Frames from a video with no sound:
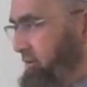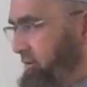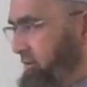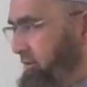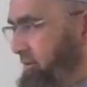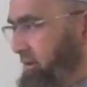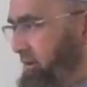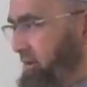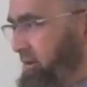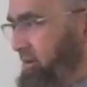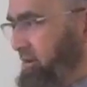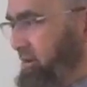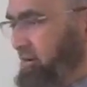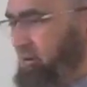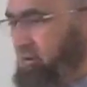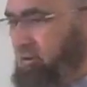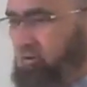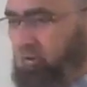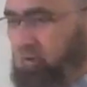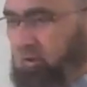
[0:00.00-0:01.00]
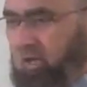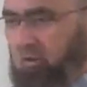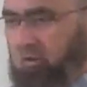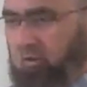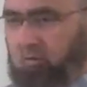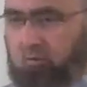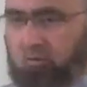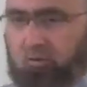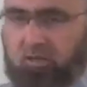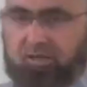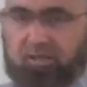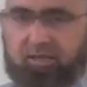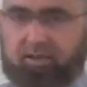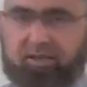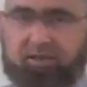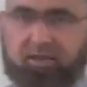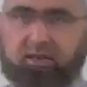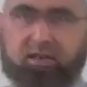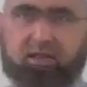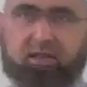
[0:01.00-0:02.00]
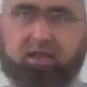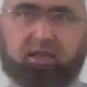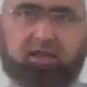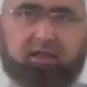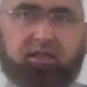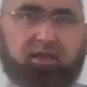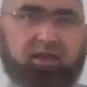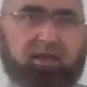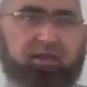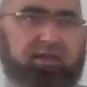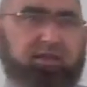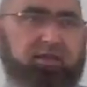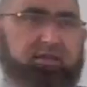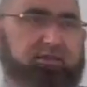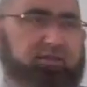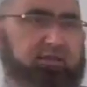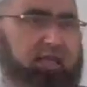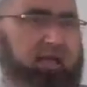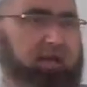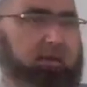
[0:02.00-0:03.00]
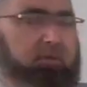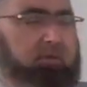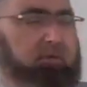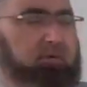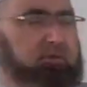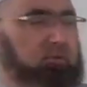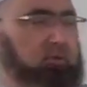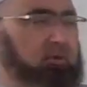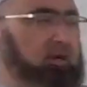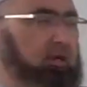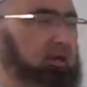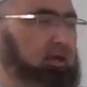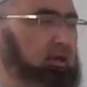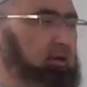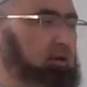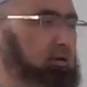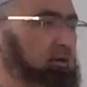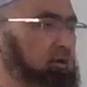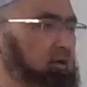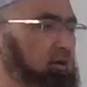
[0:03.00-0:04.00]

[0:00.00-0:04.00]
Right? Rasulullah was working like any other Sahabi was working.